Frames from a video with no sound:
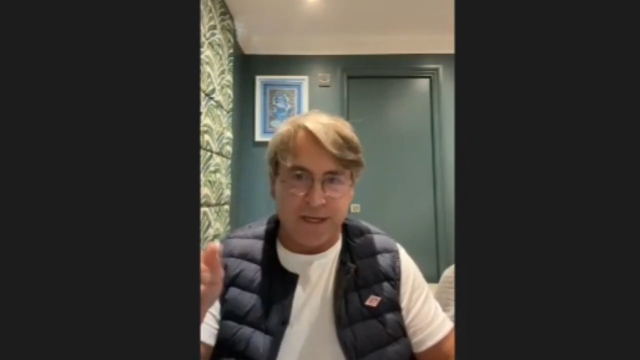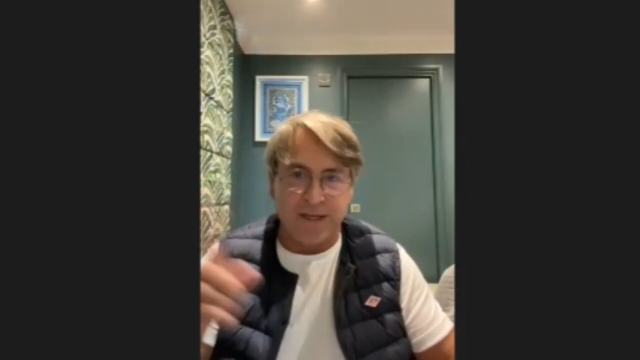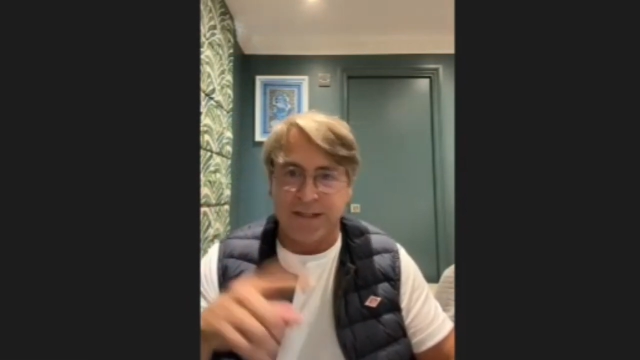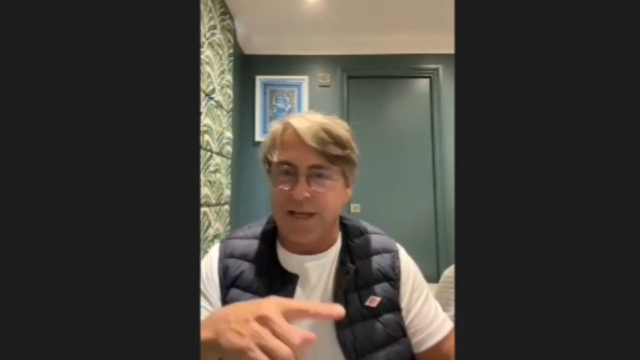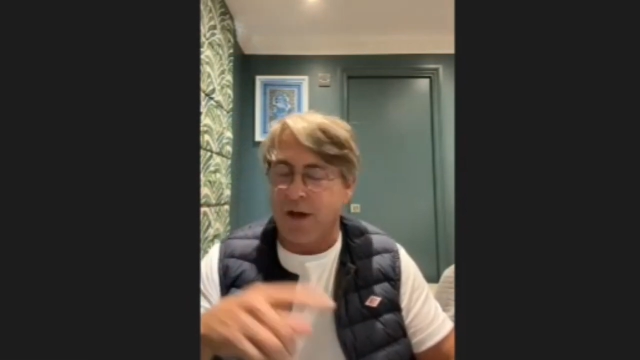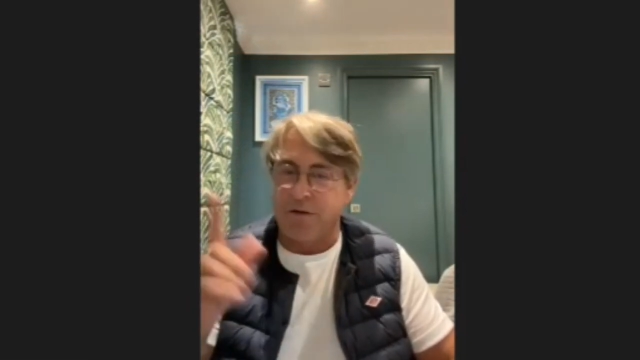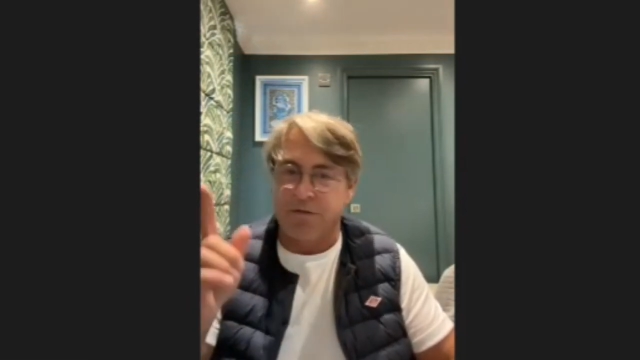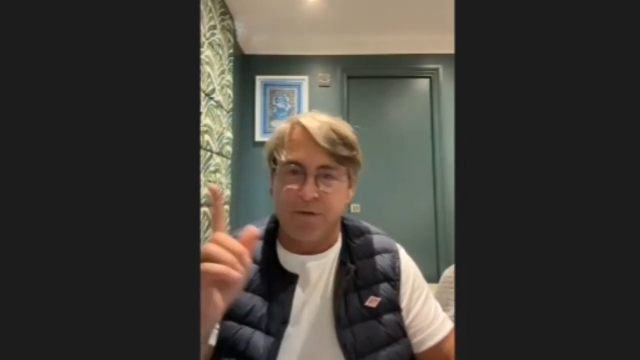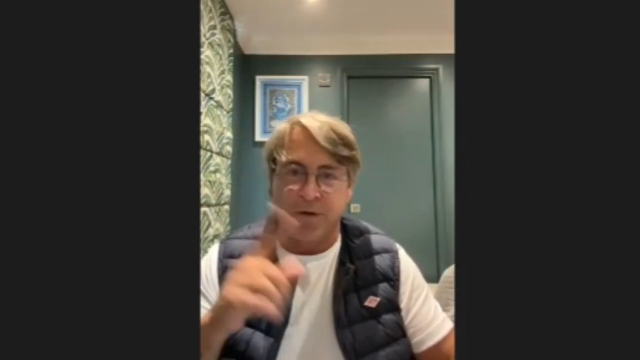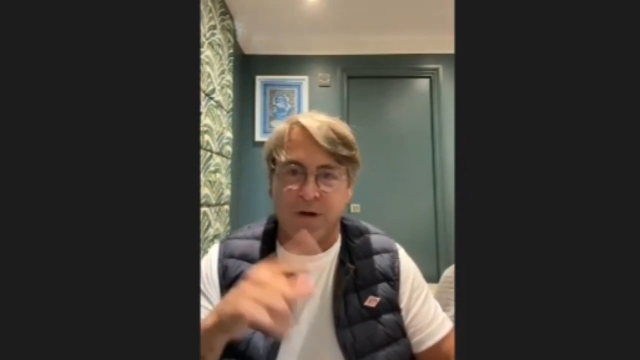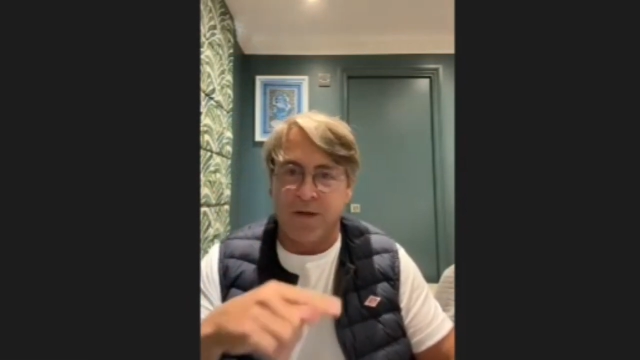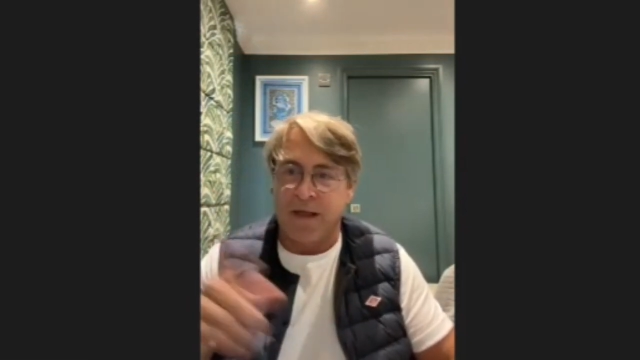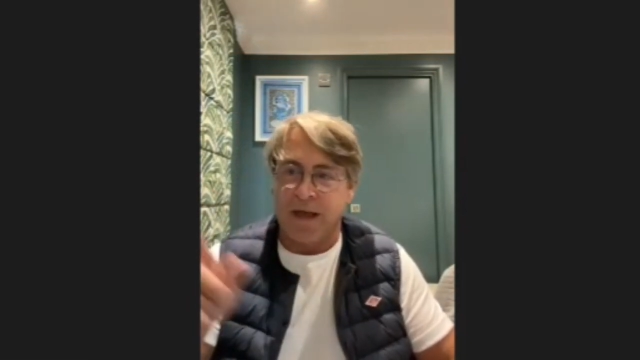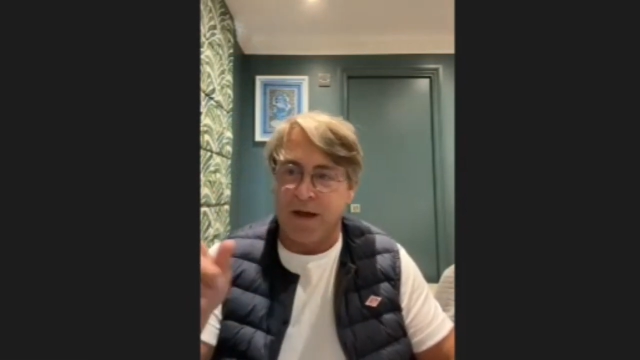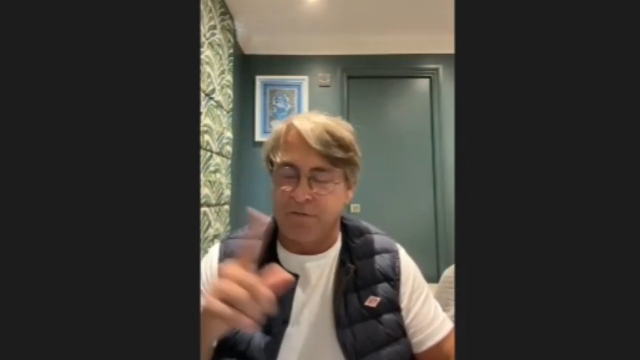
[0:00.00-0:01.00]
Yeah, I feel
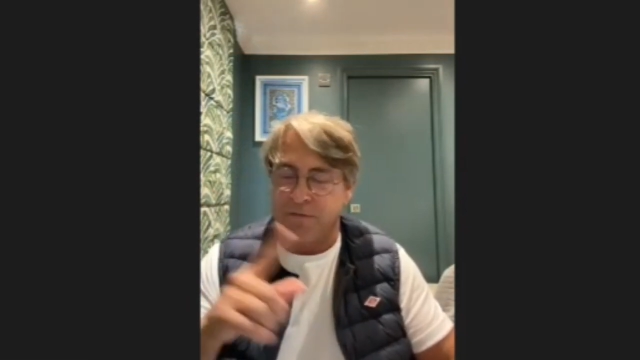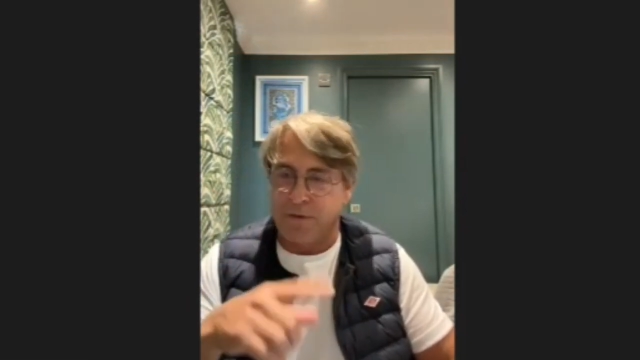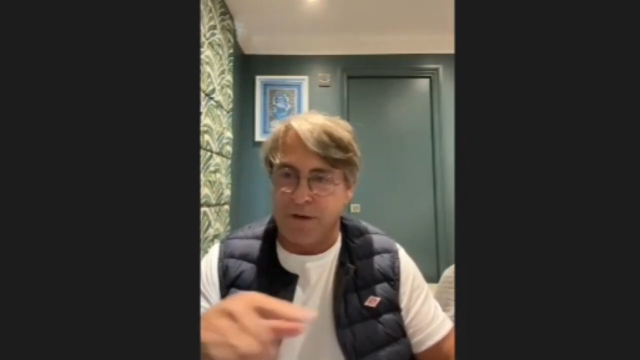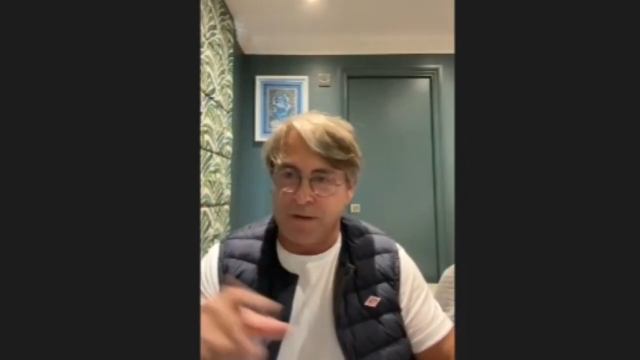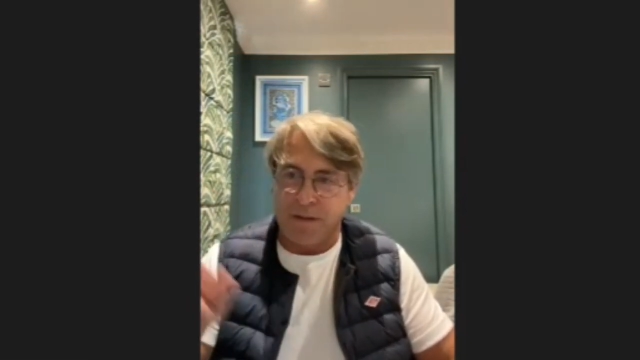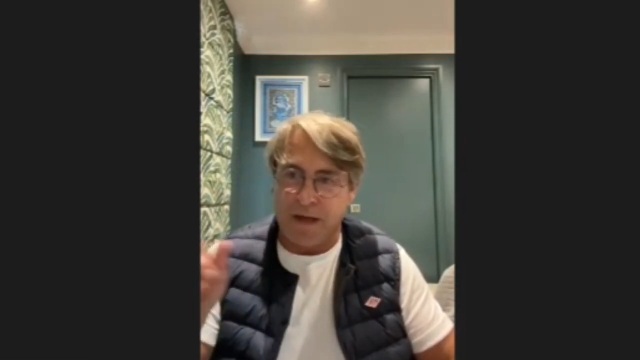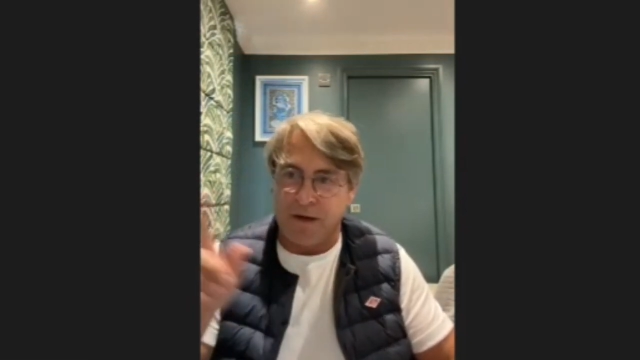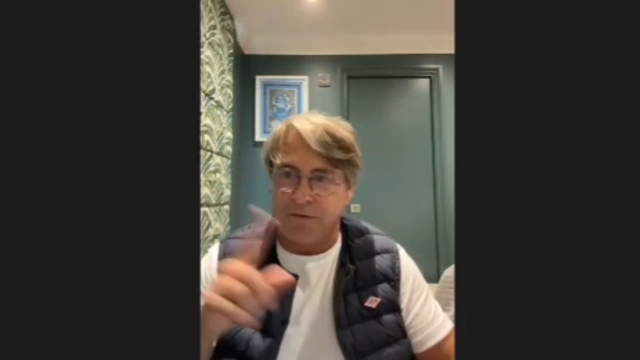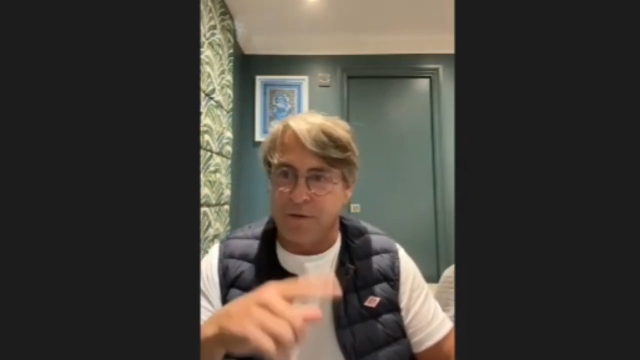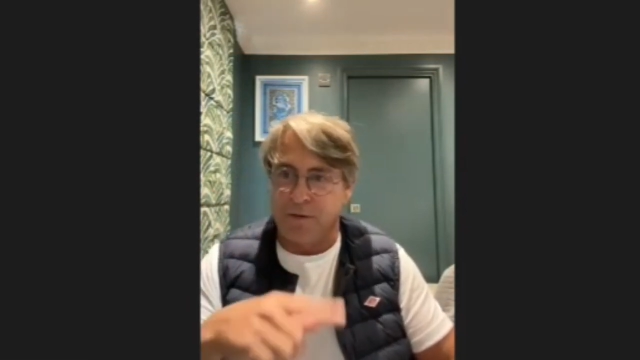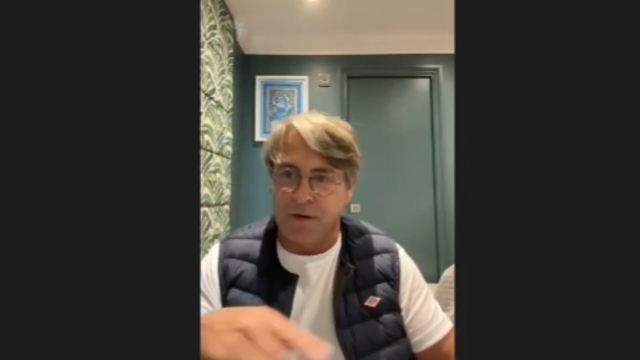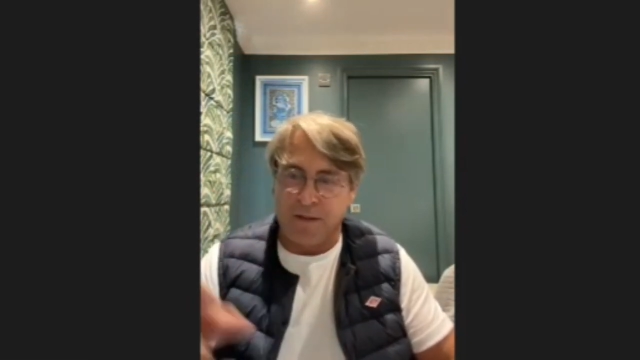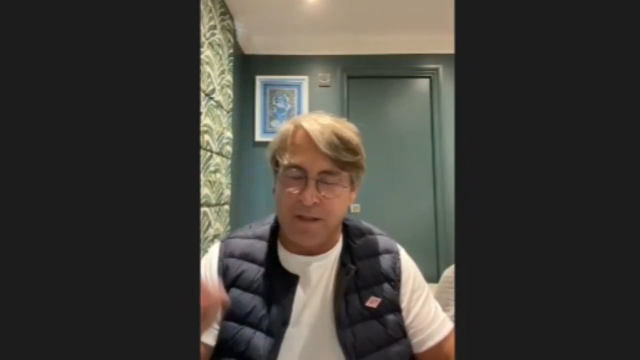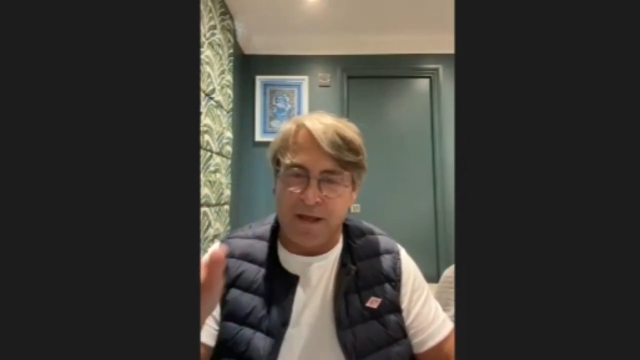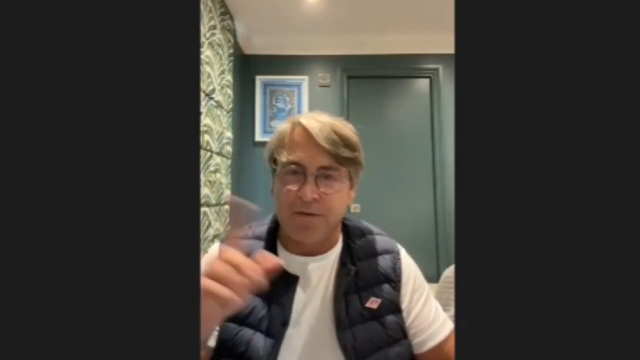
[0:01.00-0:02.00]
like that. I feel like that. I
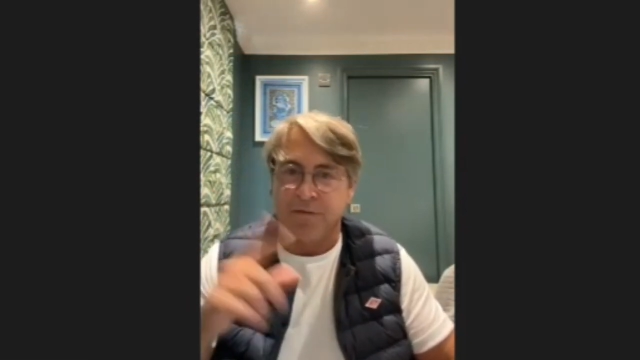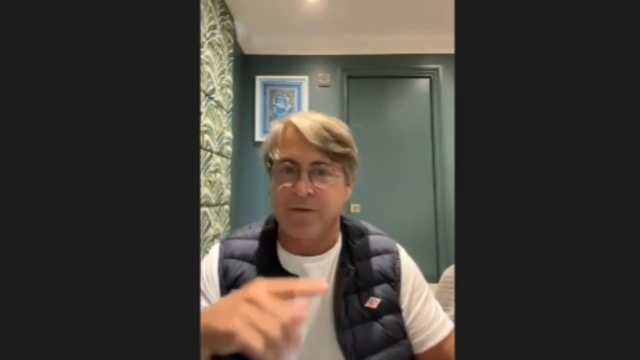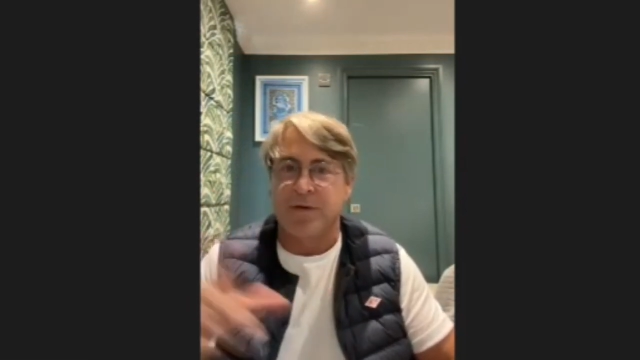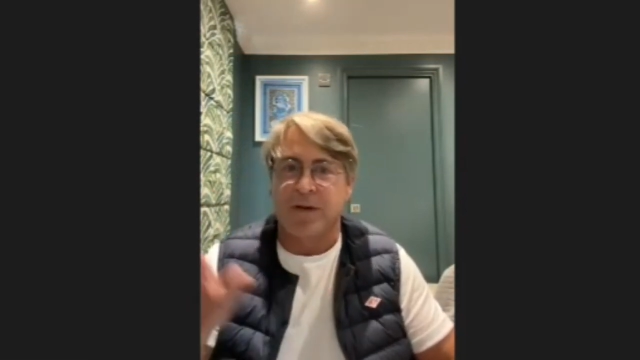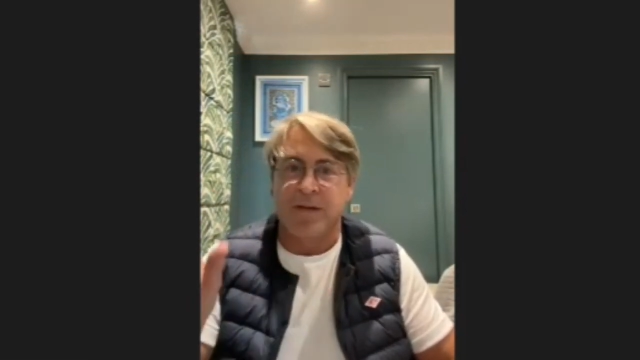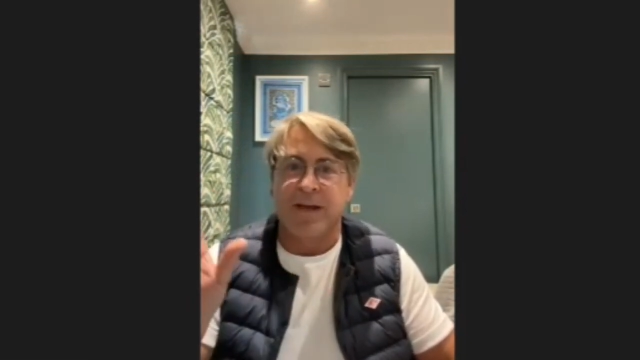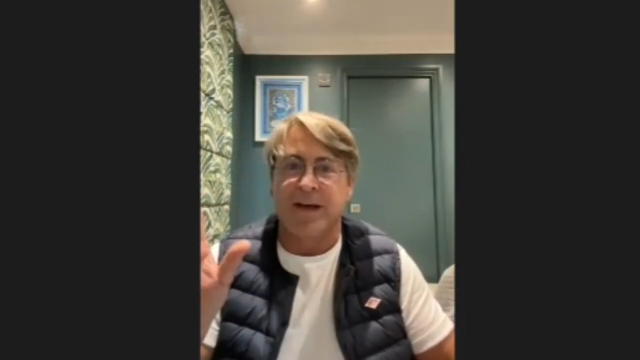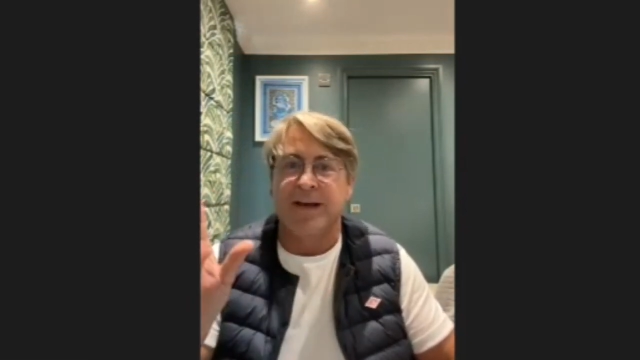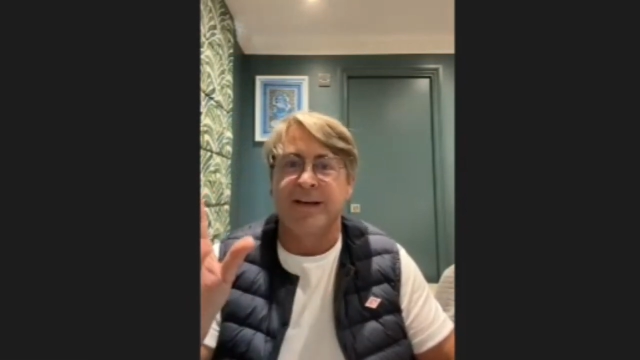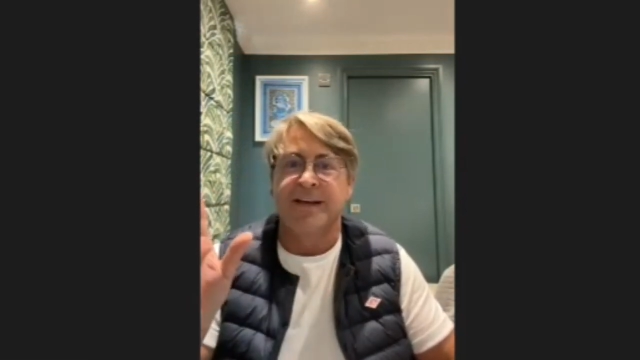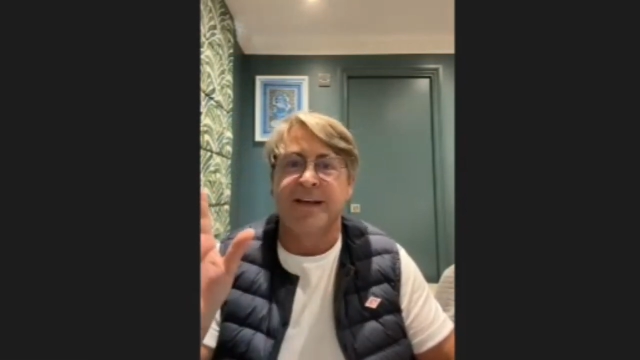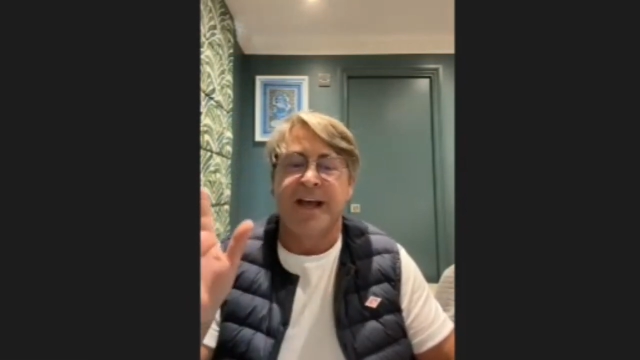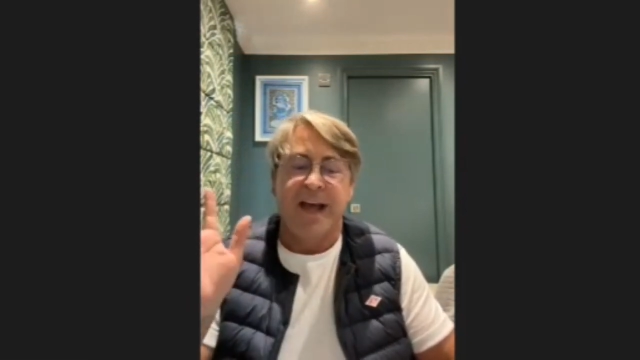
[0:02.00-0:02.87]
feel like that. I feel like that.